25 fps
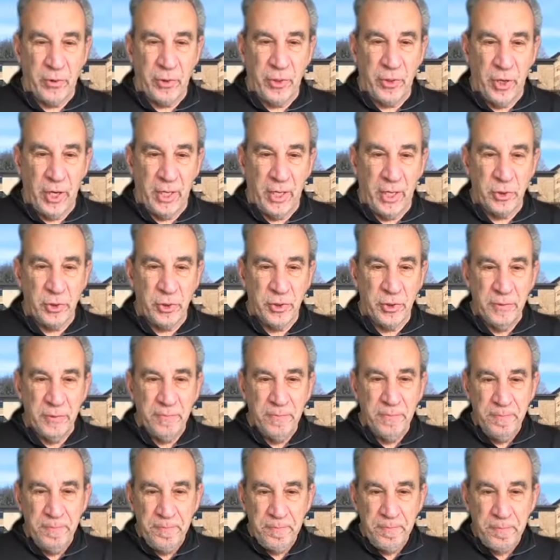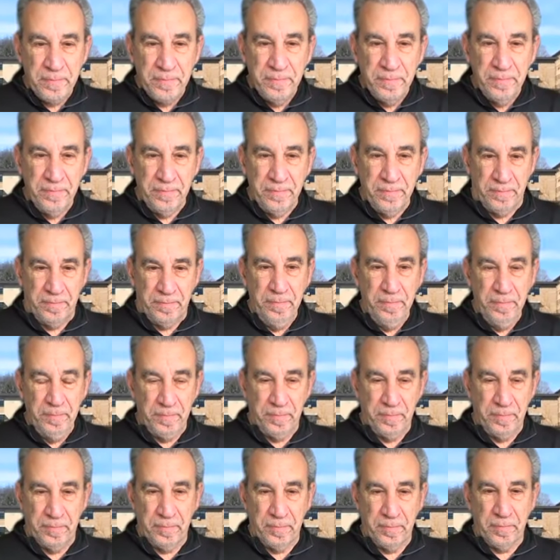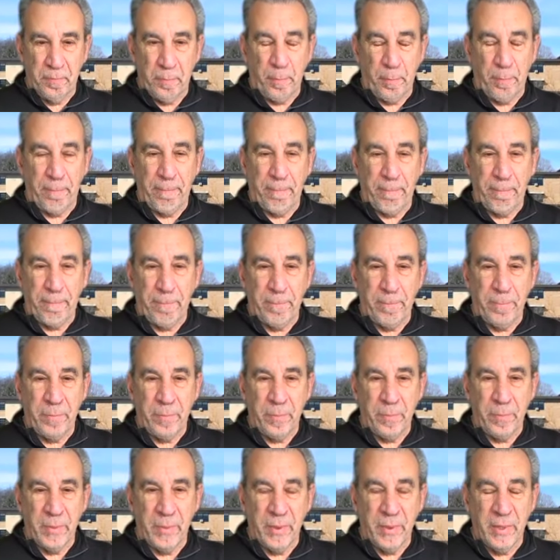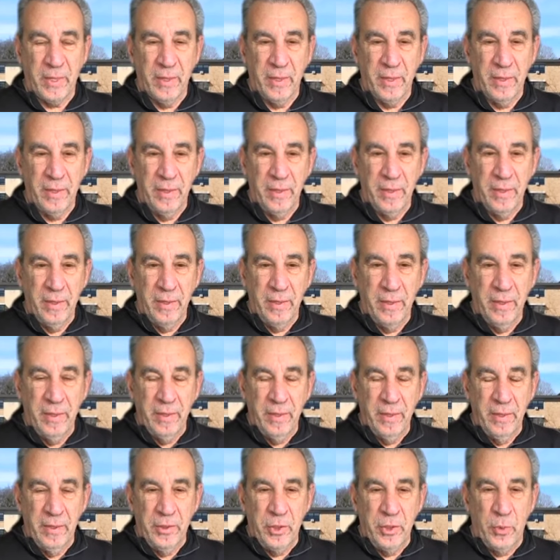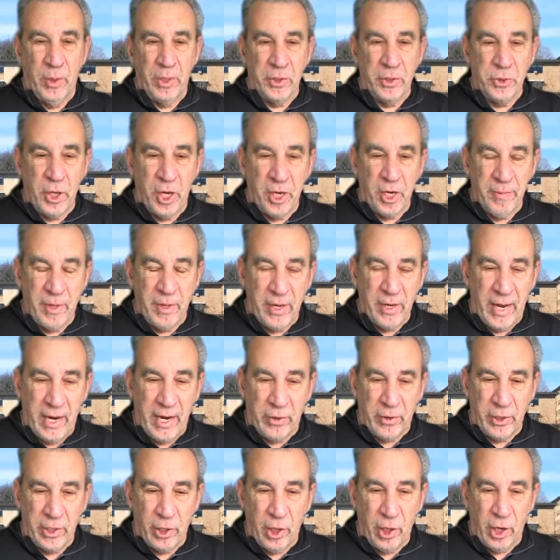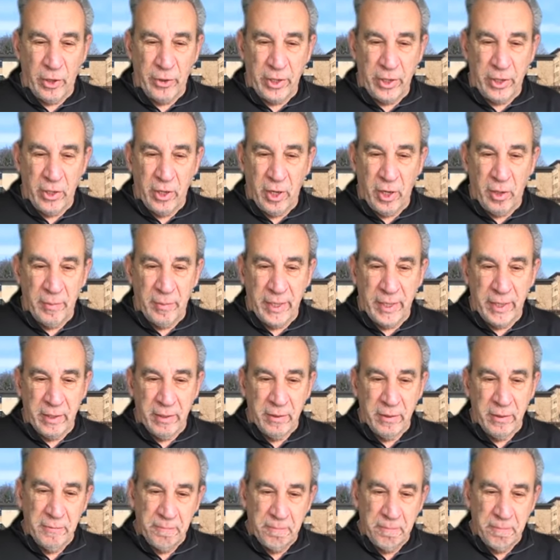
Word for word: Awesome. Do you want to talk about Harry Laurie at all, Mike?